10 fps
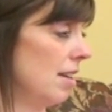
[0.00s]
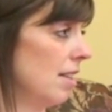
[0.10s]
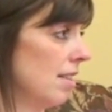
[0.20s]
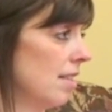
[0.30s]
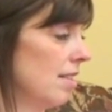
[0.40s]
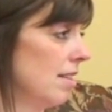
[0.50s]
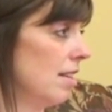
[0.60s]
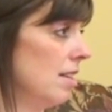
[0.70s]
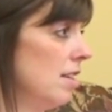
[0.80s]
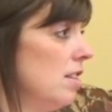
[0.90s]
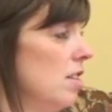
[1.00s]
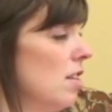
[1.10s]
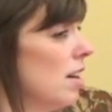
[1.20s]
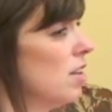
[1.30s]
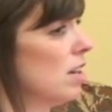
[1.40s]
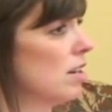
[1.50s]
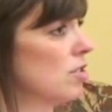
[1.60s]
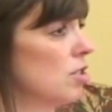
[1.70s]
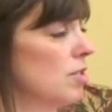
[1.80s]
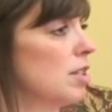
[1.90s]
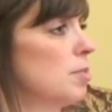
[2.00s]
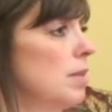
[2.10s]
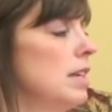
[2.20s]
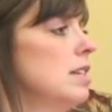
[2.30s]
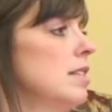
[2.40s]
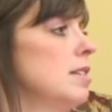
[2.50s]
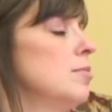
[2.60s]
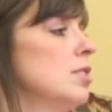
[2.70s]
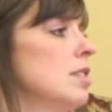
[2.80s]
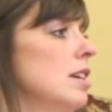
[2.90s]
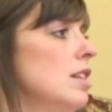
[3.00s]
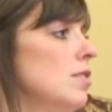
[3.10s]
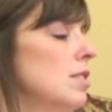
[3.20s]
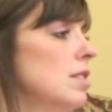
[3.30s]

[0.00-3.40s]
I think, and you could also explain to them, just say,